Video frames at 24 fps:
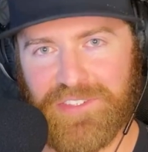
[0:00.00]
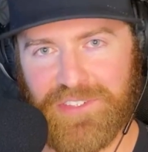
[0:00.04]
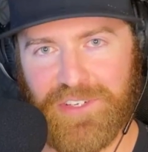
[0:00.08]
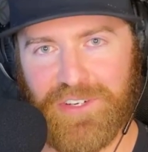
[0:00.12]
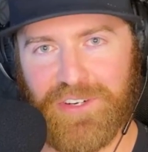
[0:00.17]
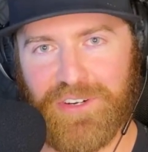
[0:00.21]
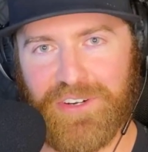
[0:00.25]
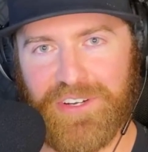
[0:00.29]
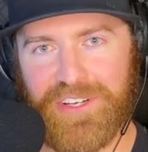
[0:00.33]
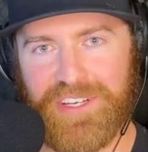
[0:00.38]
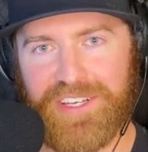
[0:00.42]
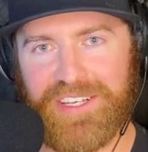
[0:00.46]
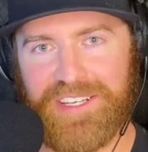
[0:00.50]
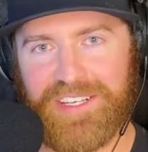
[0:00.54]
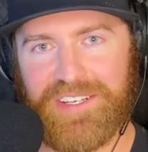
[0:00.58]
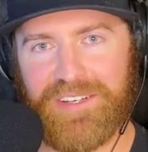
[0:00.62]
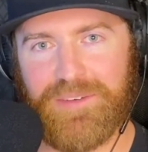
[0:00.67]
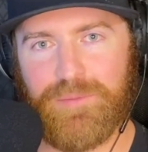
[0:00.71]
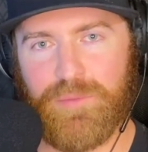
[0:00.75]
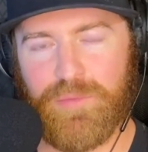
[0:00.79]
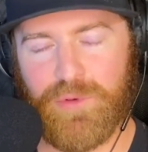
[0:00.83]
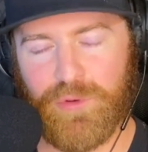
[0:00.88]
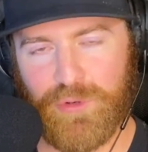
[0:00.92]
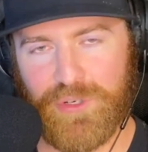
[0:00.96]

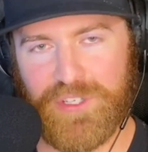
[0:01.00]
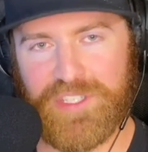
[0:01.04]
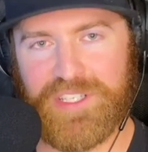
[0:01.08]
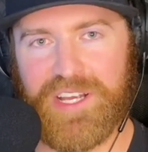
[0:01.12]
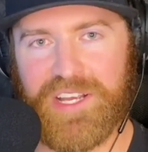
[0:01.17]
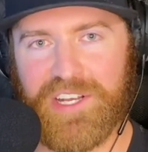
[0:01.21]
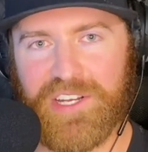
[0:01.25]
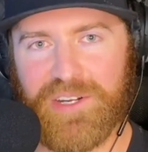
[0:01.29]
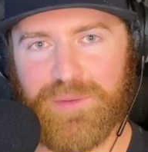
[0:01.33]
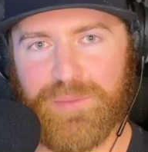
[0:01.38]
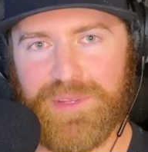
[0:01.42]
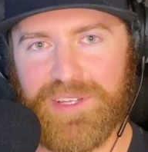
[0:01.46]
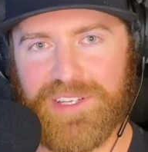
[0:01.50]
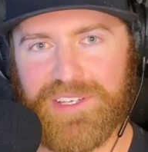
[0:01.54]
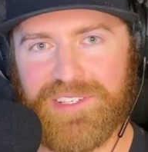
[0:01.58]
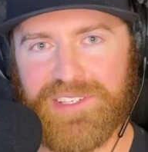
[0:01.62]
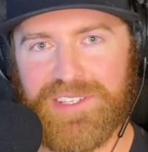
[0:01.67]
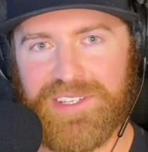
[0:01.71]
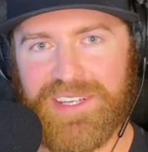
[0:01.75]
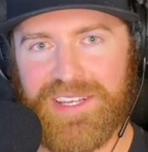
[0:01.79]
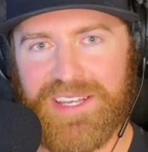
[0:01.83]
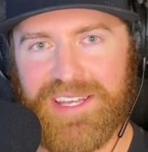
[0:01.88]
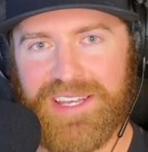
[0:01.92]
during retirement.